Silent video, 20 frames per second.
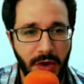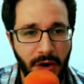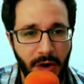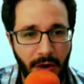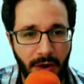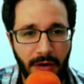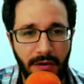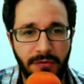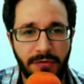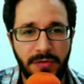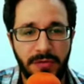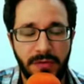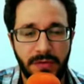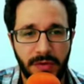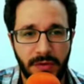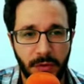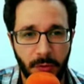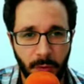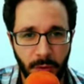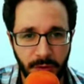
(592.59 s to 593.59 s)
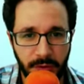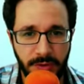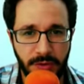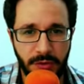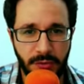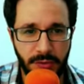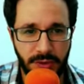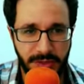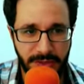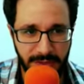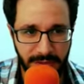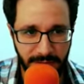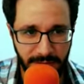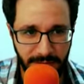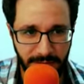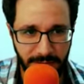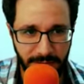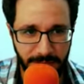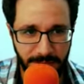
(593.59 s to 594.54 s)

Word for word: of the will to receive.